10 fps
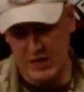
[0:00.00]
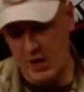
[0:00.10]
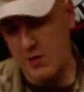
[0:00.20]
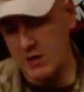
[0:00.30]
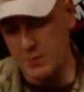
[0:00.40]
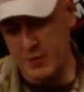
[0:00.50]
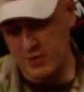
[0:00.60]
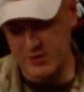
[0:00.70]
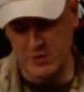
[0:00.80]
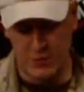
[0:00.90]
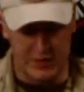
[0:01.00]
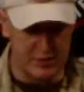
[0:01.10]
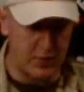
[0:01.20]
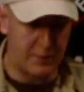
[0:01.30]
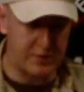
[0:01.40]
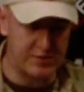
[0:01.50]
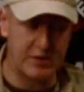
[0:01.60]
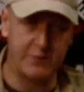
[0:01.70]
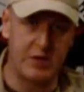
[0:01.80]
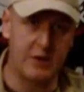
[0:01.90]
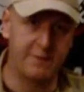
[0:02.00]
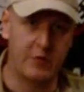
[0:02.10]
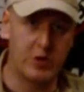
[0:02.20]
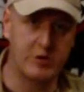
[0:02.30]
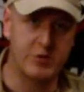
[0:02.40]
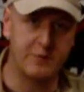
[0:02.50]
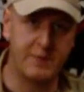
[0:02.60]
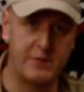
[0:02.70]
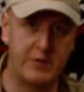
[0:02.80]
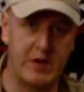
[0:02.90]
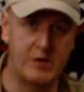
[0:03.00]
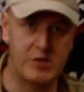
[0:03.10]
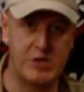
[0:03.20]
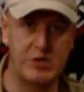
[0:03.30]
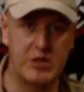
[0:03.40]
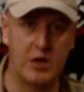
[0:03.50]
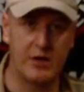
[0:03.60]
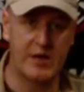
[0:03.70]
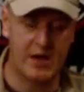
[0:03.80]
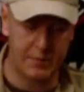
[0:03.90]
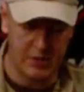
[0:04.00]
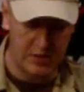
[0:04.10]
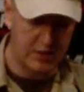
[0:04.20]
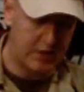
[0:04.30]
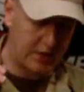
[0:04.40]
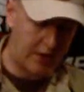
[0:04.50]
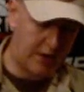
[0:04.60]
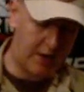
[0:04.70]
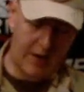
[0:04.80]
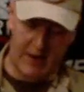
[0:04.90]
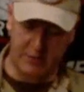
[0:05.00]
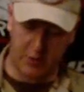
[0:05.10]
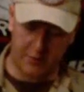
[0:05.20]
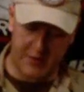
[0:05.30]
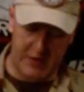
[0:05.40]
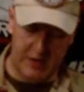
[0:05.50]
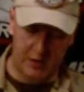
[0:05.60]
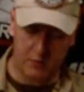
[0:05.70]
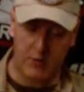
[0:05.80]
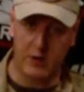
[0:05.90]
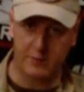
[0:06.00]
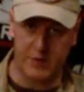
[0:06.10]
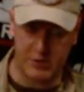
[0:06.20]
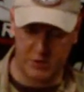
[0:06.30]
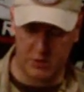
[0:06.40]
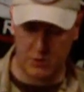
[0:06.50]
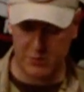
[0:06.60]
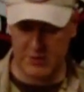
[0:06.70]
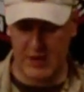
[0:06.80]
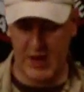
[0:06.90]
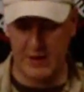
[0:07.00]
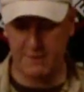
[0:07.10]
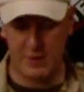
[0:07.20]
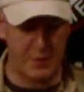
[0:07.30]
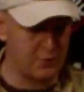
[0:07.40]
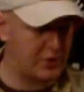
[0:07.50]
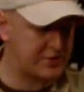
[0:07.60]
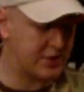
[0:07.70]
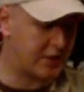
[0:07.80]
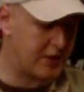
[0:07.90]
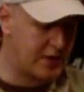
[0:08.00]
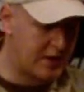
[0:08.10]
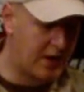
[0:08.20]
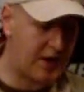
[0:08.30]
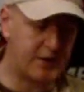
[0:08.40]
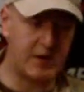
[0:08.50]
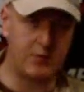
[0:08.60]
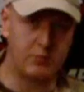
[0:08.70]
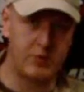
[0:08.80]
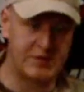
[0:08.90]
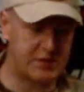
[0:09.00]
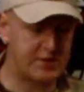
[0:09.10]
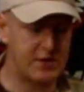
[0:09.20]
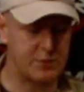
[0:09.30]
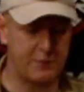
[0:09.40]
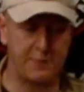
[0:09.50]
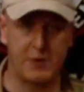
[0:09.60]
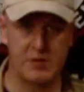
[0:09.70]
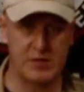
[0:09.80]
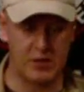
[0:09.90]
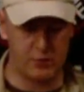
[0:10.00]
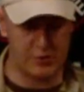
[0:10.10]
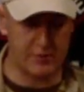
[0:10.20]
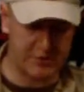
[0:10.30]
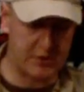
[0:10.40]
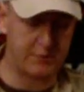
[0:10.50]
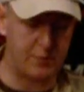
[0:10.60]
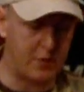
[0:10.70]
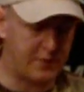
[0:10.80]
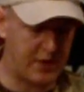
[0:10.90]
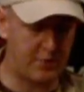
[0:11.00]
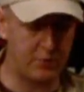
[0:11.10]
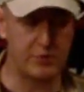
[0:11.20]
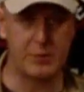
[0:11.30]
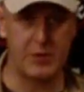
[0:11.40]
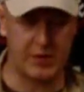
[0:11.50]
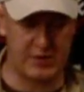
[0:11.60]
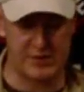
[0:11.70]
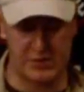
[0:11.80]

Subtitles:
Now, in the box, as well as the weapon itself, you get a 450 round G&G high cap, and on the railed version, you also get a flip-up rear sight and a Riz attachment front sight, which obviously I've removed here in order to put the